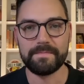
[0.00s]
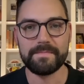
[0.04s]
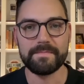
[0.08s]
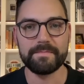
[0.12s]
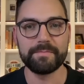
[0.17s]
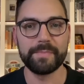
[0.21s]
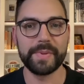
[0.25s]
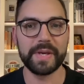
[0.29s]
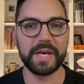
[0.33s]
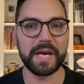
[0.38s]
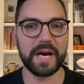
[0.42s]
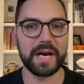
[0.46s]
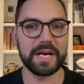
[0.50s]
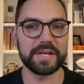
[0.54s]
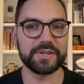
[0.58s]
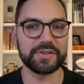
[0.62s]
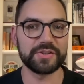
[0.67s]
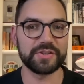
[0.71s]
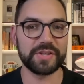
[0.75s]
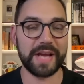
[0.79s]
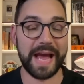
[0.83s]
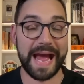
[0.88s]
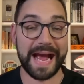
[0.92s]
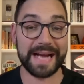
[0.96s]

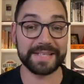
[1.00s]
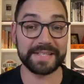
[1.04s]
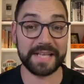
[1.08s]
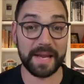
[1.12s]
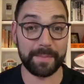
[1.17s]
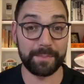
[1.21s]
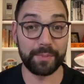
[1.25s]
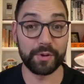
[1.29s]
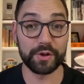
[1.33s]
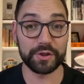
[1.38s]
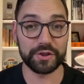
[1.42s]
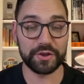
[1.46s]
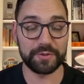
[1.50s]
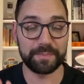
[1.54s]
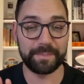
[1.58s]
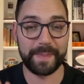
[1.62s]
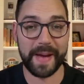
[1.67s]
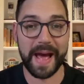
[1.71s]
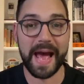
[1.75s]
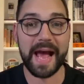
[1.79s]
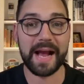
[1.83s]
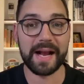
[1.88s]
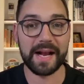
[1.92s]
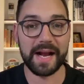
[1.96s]
Because as I pushed
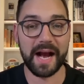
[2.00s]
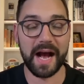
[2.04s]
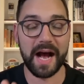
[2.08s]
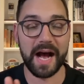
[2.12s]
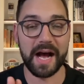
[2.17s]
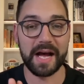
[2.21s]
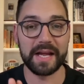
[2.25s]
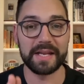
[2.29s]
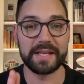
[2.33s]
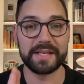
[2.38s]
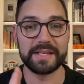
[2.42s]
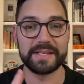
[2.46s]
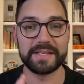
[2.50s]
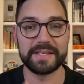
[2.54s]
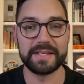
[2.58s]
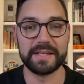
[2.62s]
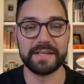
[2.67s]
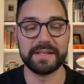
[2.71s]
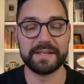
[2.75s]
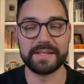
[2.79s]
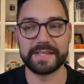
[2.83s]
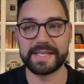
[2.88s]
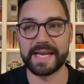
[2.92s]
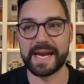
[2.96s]
back on
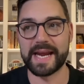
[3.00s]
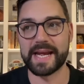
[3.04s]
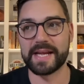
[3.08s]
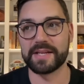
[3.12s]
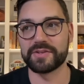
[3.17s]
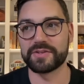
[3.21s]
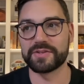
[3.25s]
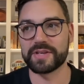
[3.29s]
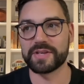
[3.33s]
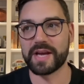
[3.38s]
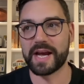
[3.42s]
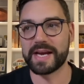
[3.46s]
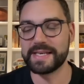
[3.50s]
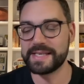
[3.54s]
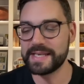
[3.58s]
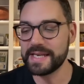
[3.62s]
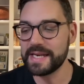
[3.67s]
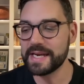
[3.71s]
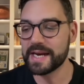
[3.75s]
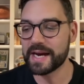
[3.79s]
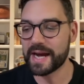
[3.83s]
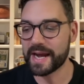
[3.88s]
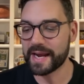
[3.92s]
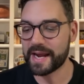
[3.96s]
Dan's
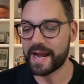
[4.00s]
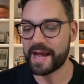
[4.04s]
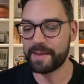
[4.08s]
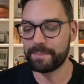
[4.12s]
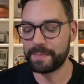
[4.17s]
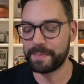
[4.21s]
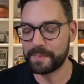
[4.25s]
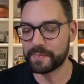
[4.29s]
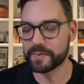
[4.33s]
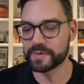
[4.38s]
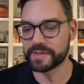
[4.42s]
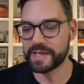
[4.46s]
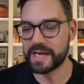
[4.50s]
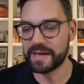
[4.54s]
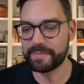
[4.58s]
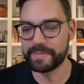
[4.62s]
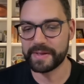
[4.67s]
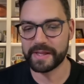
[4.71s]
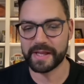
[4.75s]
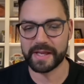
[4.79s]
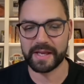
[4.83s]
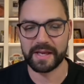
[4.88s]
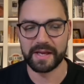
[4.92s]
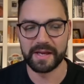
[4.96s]
idea, I had people say to me,
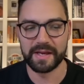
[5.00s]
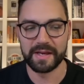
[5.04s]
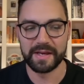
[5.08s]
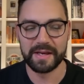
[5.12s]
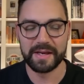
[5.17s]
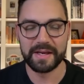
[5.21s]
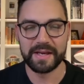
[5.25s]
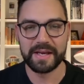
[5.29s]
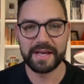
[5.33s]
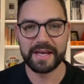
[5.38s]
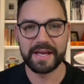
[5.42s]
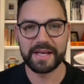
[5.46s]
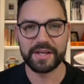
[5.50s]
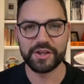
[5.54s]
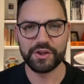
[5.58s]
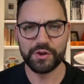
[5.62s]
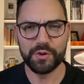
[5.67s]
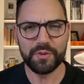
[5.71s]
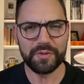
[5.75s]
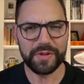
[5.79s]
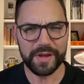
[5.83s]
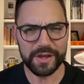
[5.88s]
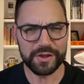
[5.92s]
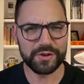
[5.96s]
like,
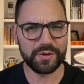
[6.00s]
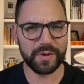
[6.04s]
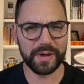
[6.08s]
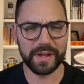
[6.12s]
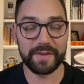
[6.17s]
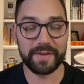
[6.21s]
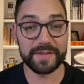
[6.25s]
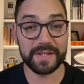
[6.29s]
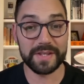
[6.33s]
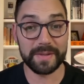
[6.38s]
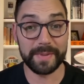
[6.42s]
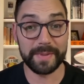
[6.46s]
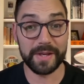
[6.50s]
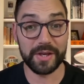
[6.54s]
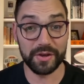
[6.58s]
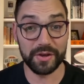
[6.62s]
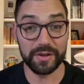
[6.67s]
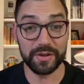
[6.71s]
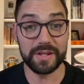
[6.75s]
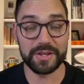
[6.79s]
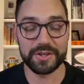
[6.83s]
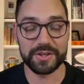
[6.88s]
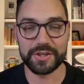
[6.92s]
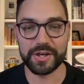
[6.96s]
you think Jordan Love is going to be
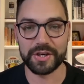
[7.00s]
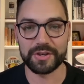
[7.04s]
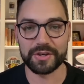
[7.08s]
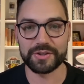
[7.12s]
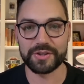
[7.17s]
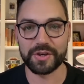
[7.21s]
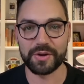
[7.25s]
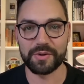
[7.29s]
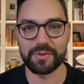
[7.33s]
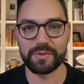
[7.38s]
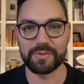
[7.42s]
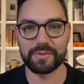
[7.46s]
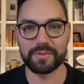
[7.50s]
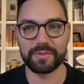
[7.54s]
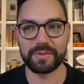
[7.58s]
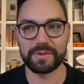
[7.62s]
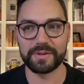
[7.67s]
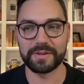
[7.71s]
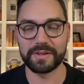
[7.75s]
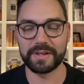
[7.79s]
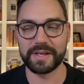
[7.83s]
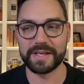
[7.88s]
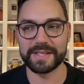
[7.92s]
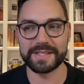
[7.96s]
good this year. So
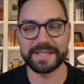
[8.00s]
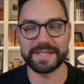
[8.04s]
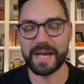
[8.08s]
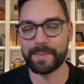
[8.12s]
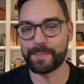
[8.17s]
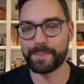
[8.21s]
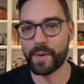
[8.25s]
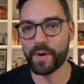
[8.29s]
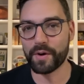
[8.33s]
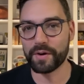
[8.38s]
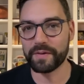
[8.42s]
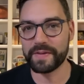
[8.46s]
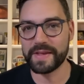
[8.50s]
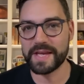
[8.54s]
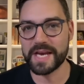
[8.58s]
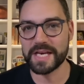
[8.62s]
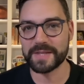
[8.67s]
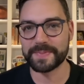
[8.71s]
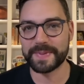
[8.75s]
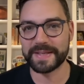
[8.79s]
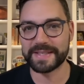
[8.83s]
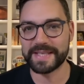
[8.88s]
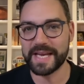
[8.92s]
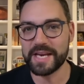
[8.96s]
isn't that part of the
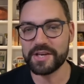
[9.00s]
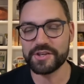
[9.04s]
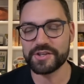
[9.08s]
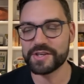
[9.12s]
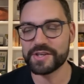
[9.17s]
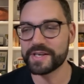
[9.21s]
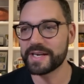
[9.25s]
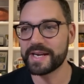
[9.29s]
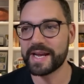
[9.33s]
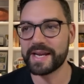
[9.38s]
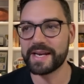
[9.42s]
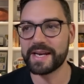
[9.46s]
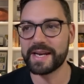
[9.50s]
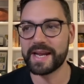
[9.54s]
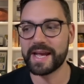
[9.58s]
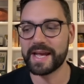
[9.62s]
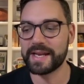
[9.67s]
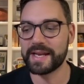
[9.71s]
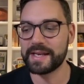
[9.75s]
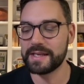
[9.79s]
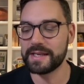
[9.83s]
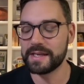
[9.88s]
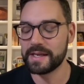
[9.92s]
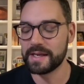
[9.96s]
expectation?
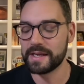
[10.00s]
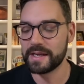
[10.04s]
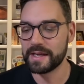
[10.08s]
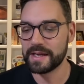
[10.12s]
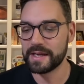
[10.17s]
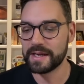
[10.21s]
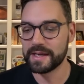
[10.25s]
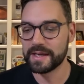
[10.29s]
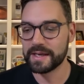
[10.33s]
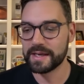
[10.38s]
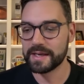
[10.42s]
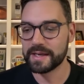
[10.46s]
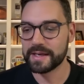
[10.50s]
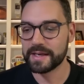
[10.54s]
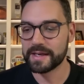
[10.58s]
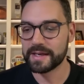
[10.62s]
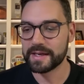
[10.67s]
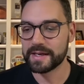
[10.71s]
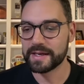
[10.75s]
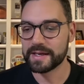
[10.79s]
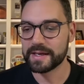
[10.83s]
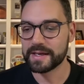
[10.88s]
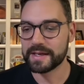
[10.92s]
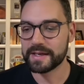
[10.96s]
And
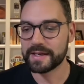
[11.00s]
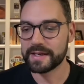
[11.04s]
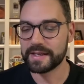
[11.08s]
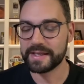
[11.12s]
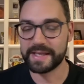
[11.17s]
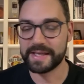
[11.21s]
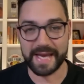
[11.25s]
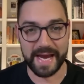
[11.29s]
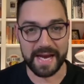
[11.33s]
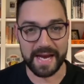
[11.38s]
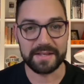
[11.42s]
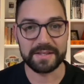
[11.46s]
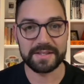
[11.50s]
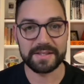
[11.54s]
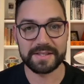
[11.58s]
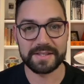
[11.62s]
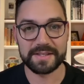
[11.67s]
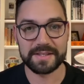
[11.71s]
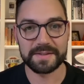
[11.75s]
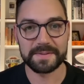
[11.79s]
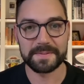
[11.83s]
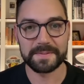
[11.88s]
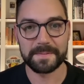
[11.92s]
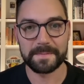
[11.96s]

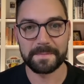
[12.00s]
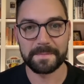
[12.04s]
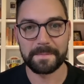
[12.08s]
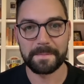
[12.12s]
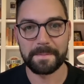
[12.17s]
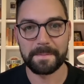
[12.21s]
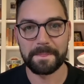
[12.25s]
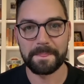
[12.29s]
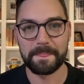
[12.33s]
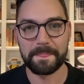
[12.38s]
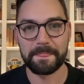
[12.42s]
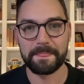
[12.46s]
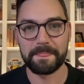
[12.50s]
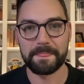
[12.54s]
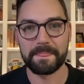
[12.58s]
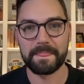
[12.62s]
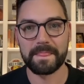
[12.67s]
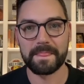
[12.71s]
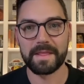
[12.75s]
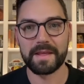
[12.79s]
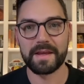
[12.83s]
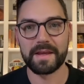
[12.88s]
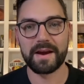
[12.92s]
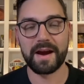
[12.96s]
yes,
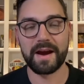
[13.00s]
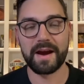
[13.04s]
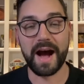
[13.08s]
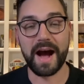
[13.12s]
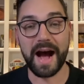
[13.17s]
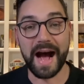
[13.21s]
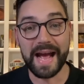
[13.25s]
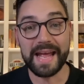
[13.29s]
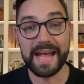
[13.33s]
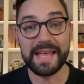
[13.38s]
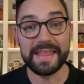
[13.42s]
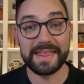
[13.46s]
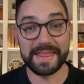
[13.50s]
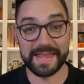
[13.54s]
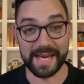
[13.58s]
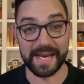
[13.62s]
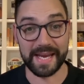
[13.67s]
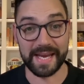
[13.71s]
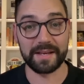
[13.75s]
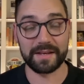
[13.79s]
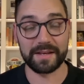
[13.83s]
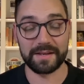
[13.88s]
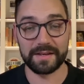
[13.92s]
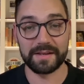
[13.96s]
I
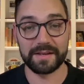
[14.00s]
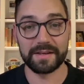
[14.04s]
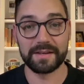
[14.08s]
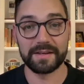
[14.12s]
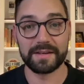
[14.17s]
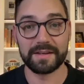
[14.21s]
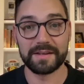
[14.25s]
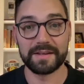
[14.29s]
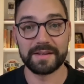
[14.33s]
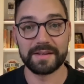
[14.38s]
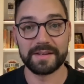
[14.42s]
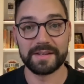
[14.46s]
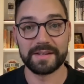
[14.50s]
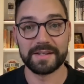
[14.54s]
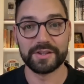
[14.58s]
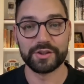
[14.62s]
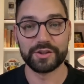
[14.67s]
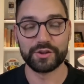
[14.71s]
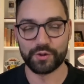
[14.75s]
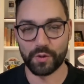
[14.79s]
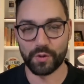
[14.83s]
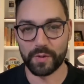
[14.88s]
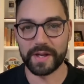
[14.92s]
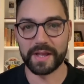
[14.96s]
think
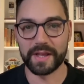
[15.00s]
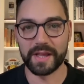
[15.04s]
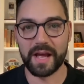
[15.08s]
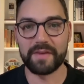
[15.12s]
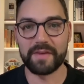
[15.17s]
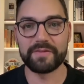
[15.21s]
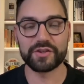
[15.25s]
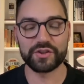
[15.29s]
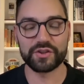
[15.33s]
Jordan Love is